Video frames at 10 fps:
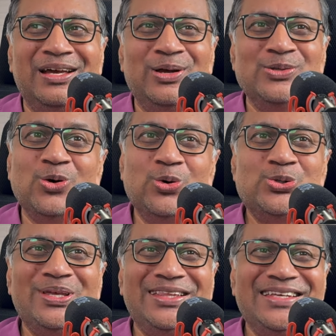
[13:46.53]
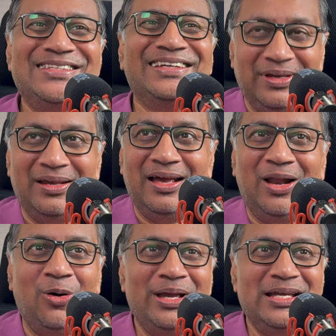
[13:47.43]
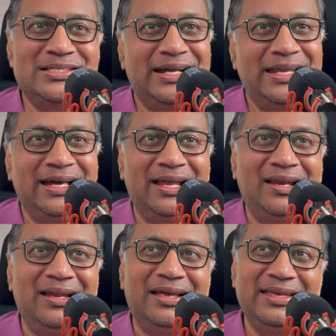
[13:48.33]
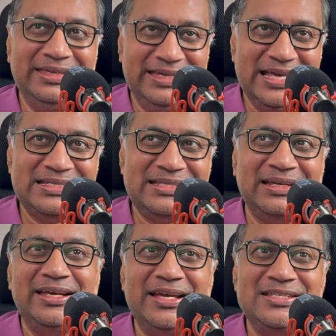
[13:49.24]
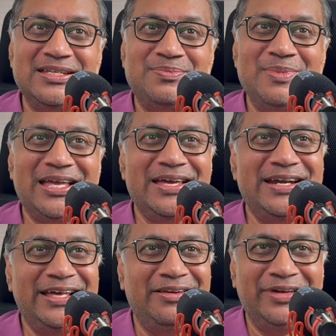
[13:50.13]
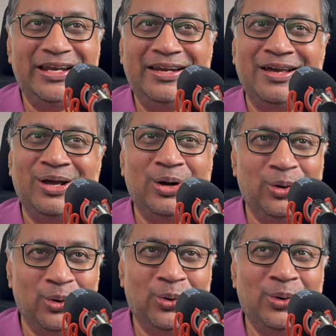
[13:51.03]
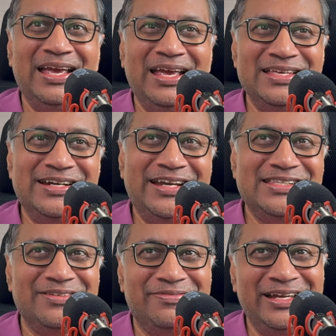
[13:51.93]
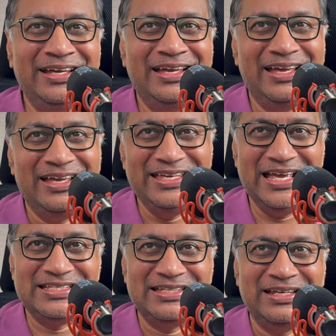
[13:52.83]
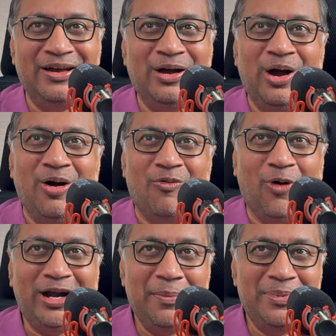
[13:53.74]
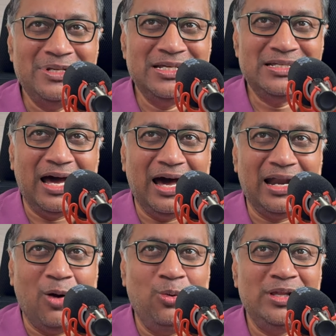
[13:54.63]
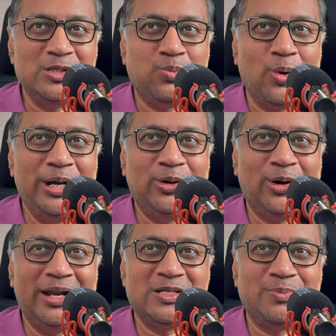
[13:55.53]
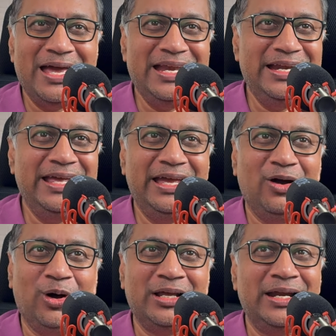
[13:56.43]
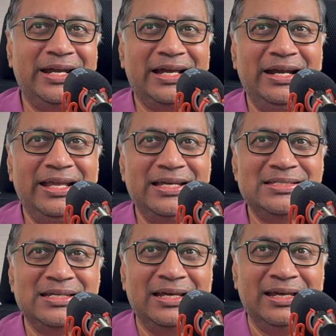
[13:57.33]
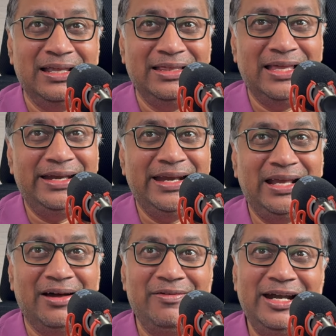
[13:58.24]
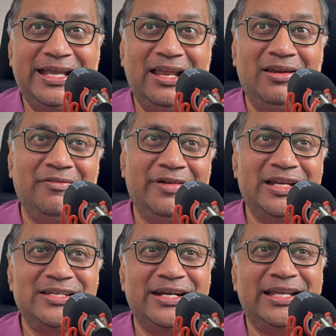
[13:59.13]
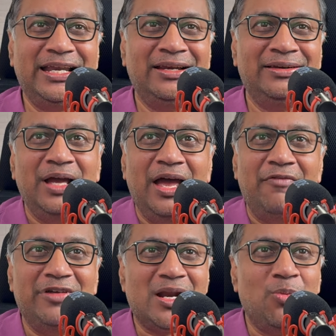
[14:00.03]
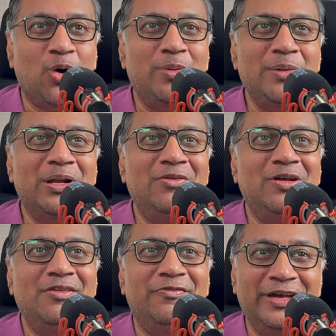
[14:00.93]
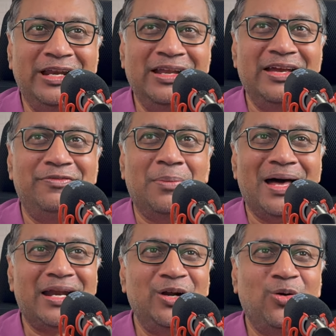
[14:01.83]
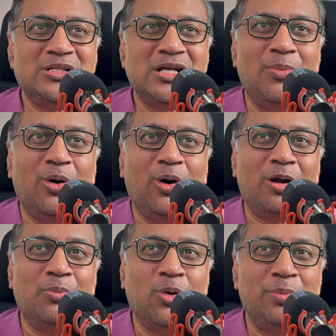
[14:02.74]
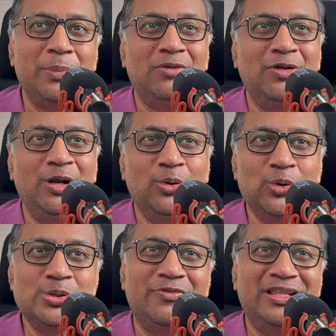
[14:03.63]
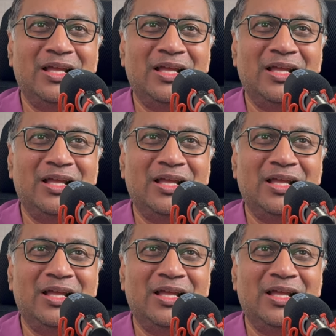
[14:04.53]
So who's doing this? Now, is it legal? Yes. Is this making retail win? No. Is retail suffering? Yes. What happens is around this point on expiry day, on critical days, the data will tell where is retail, whether more people will win if the market goes up or more people will lose when the